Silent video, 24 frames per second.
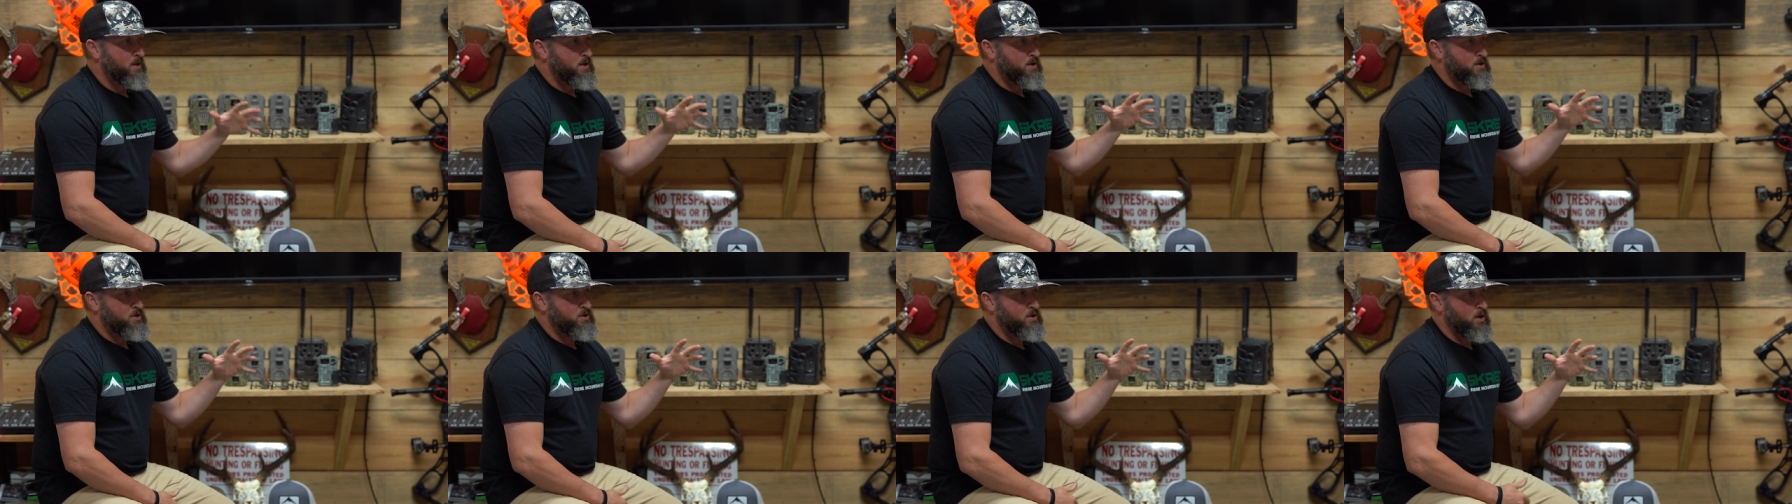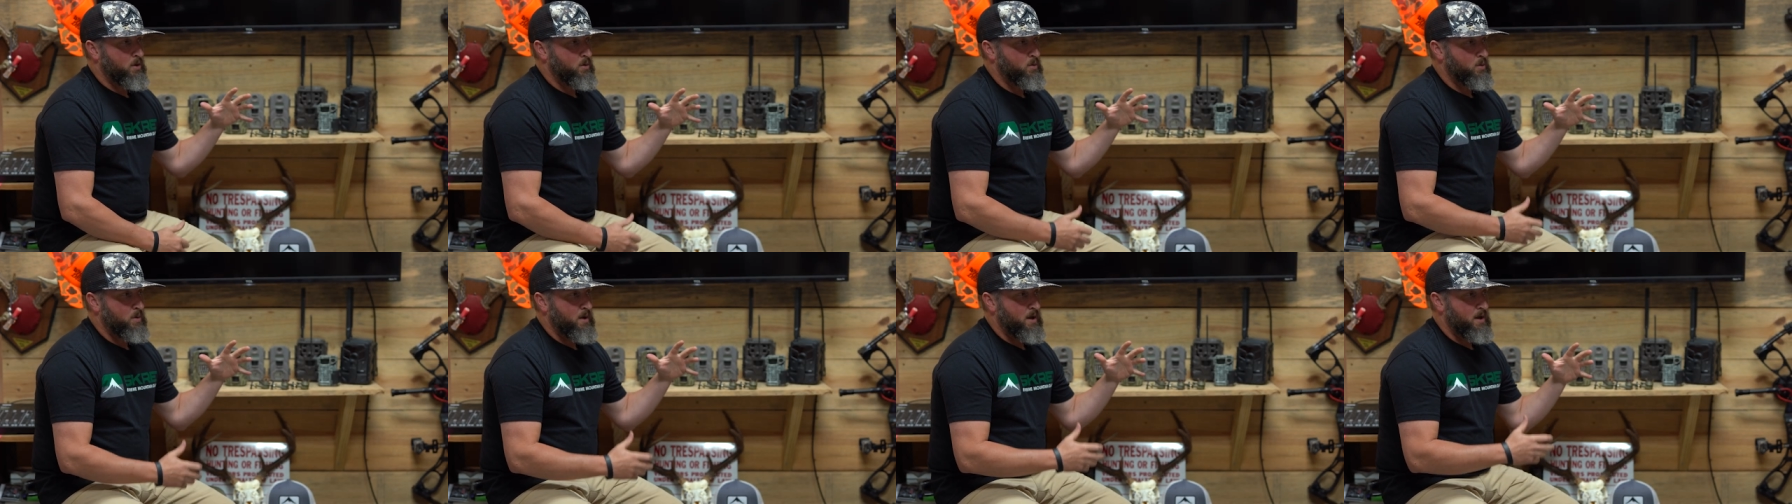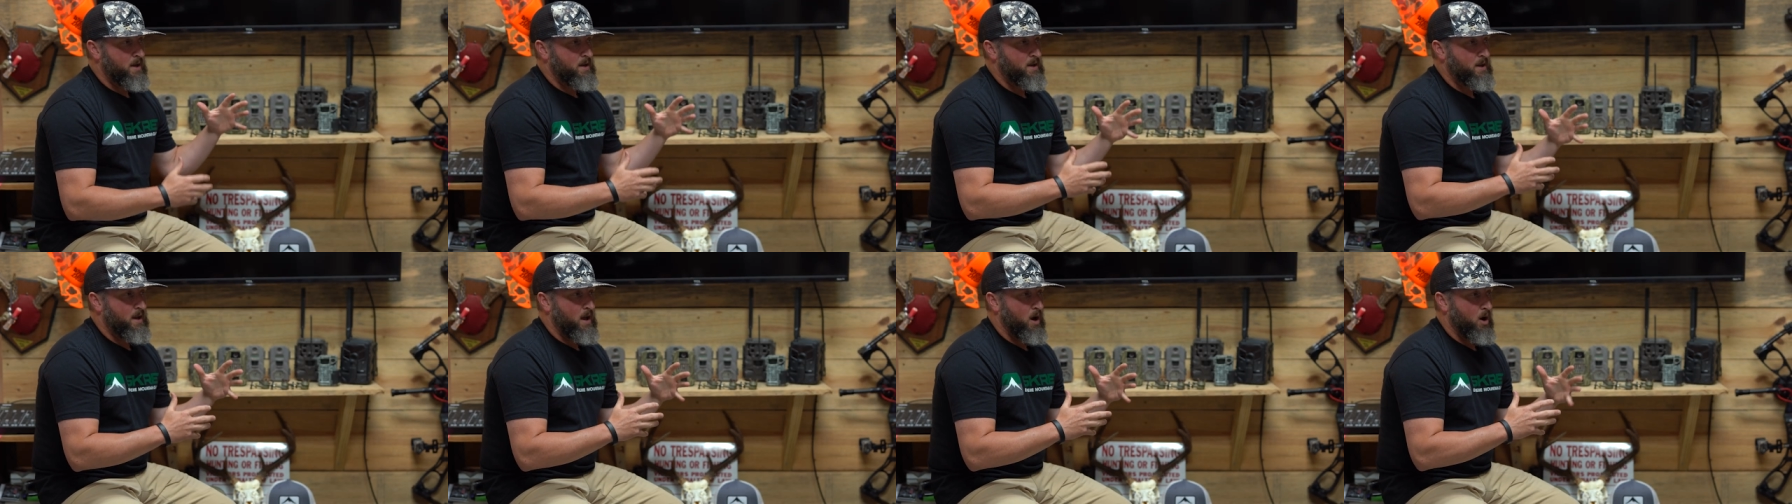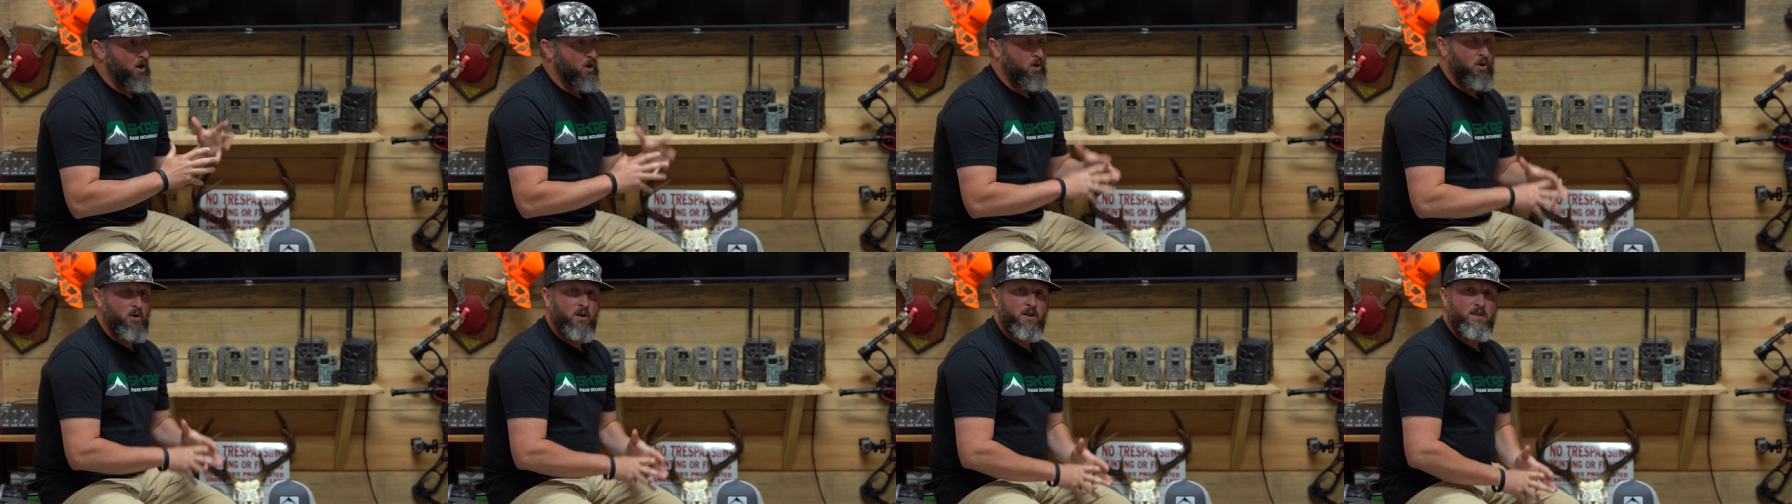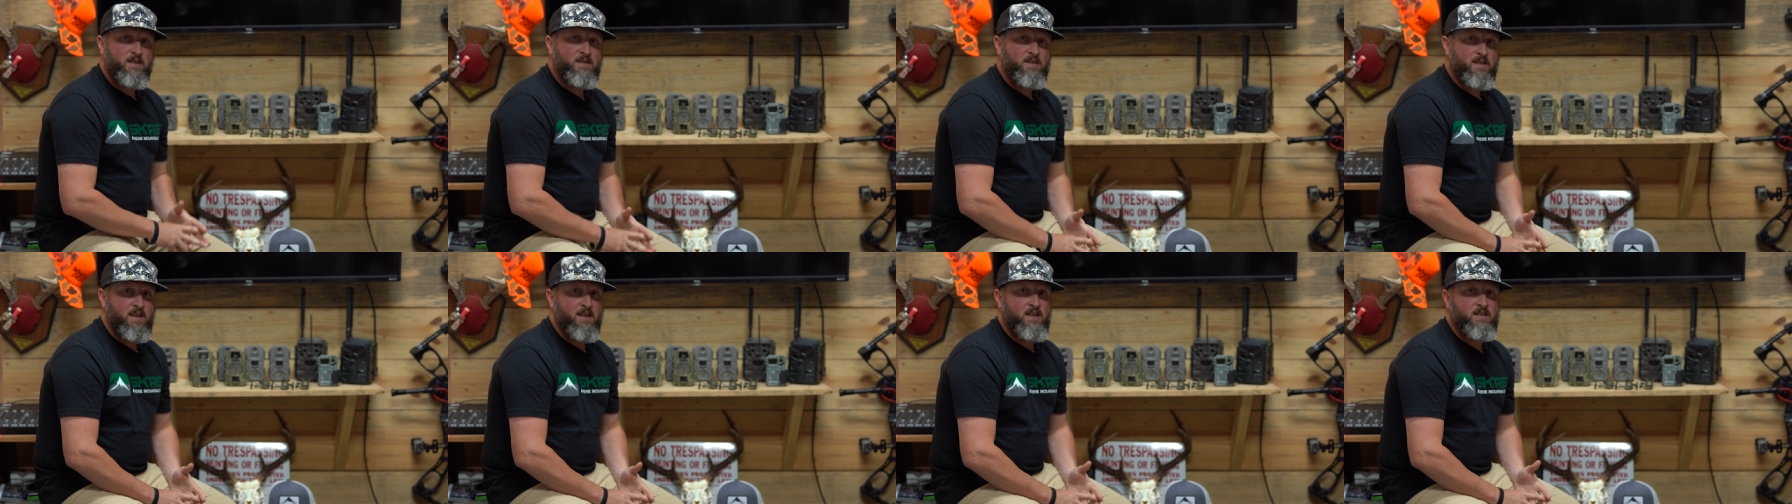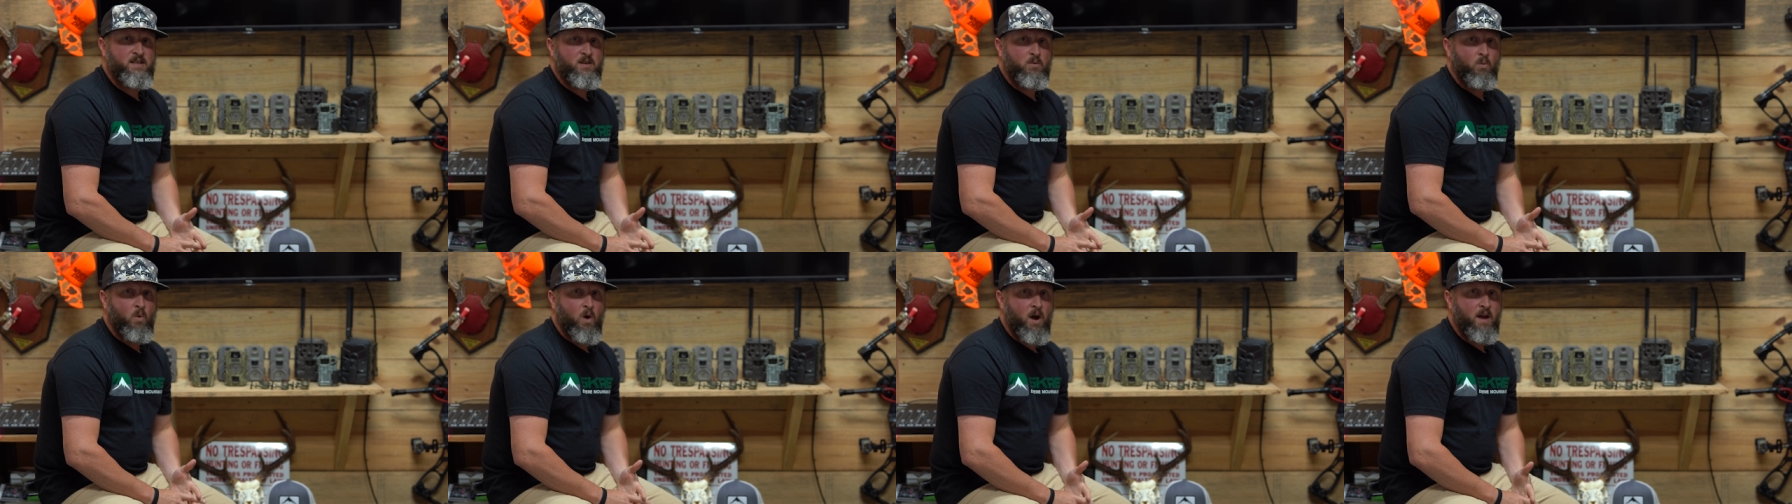So early
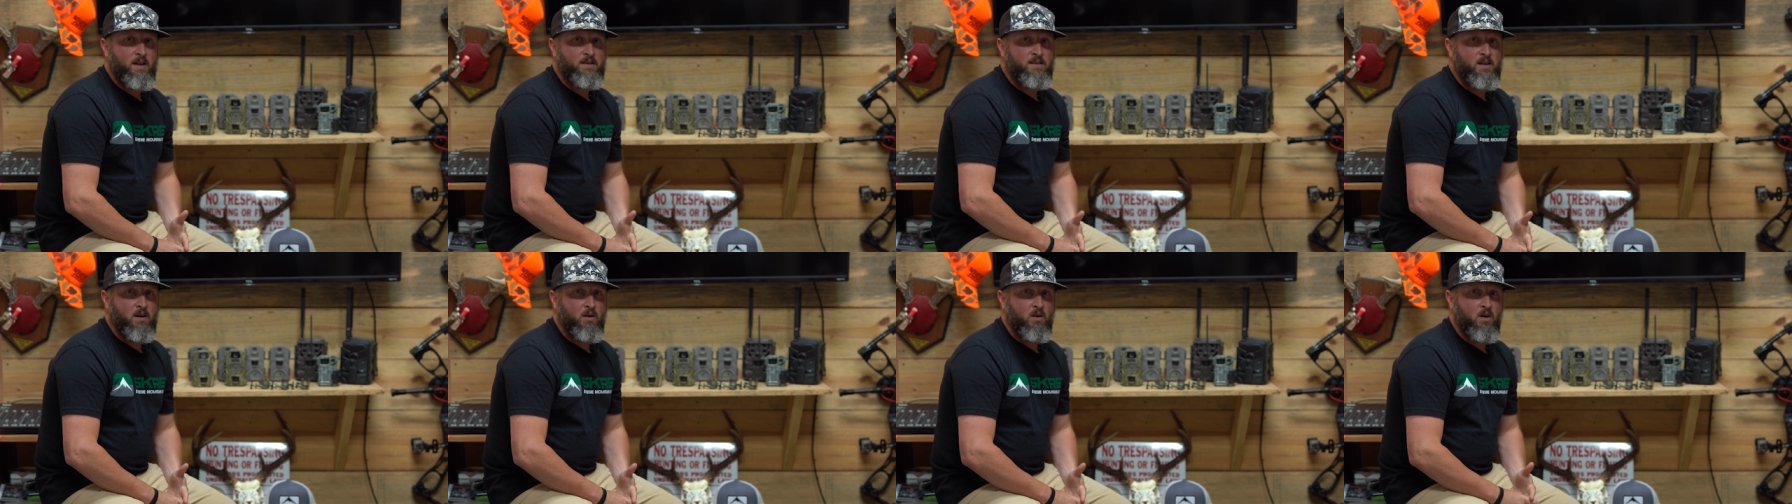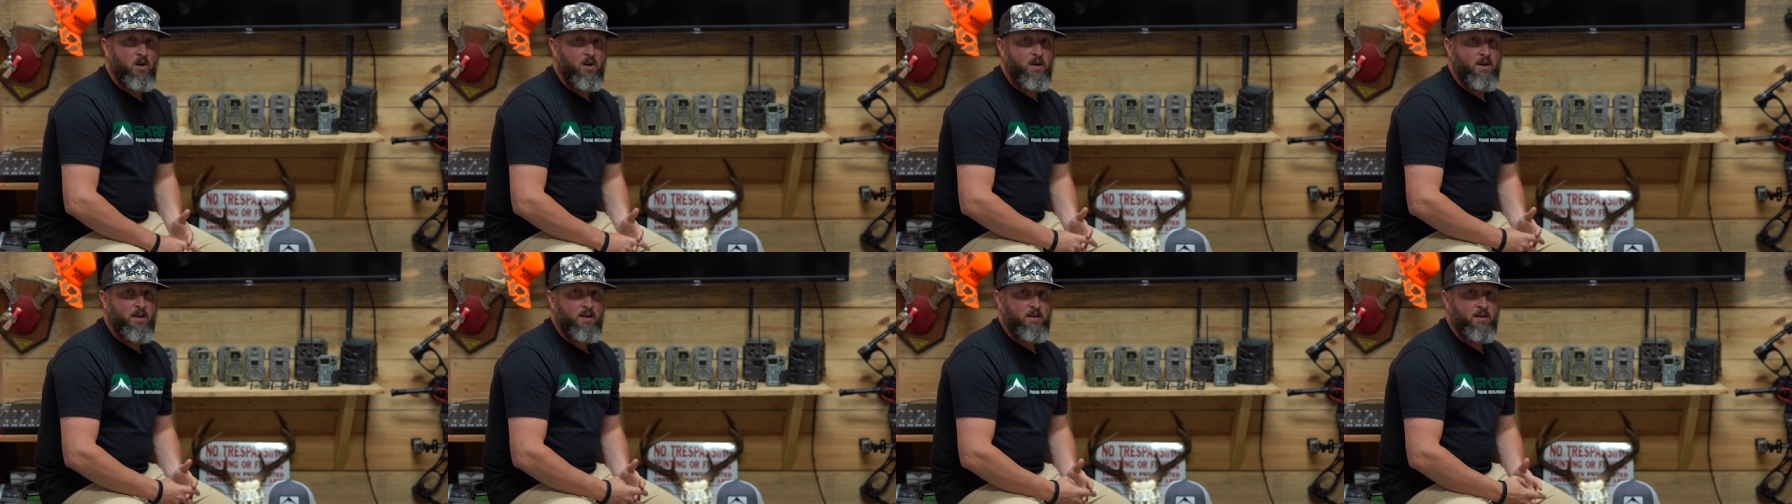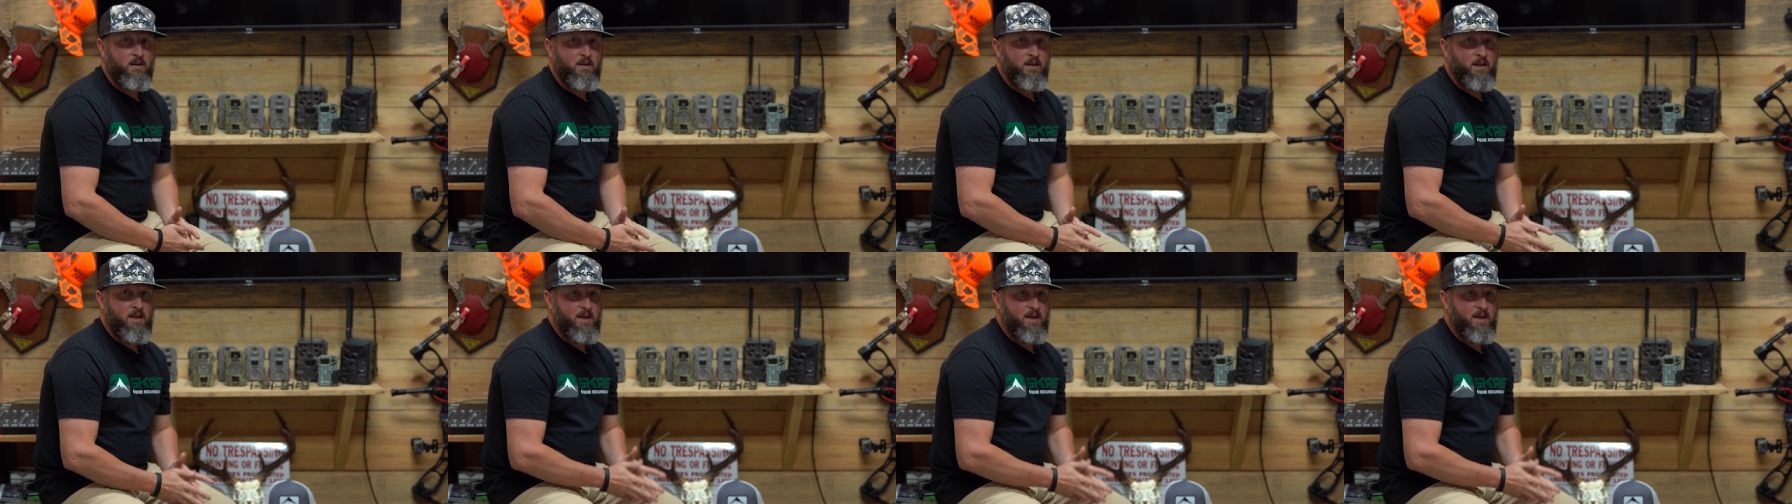season whitetail hunting